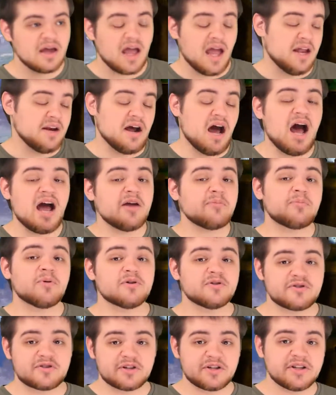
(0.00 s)
and I
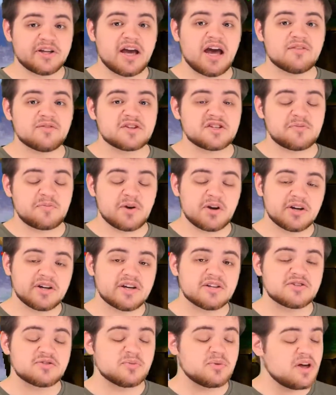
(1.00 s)
personally have
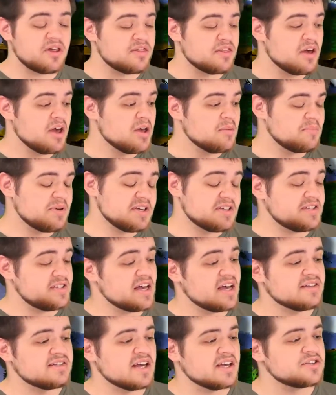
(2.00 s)
experience with
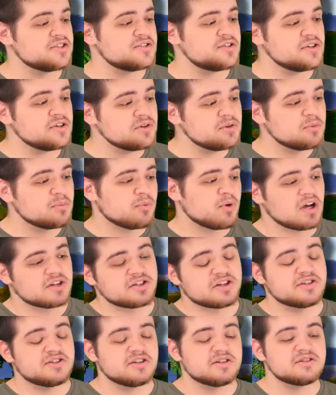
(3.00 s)
PCSX2,
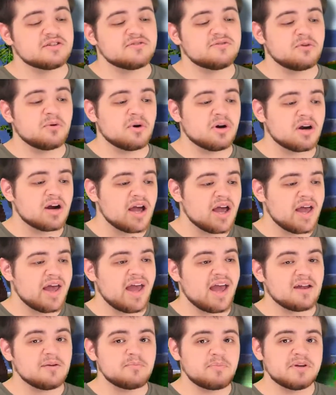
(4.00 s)
Project 64,
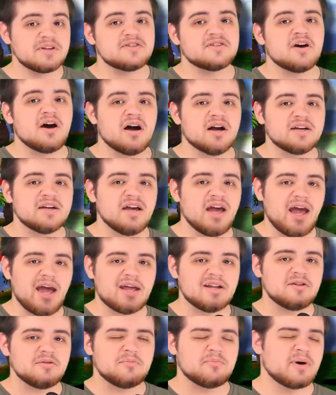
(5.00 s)
and BizHawk,
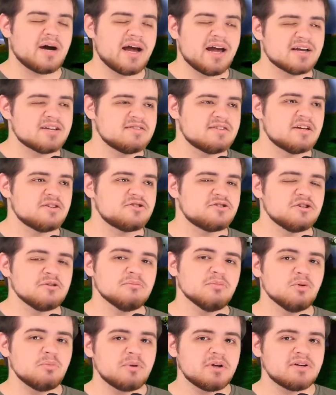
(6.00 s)
and by extension
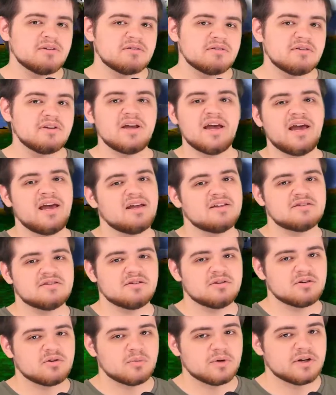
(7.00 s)
Mupen, and eh, it's a
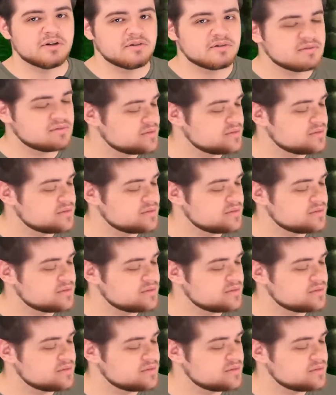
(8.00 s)
little weird.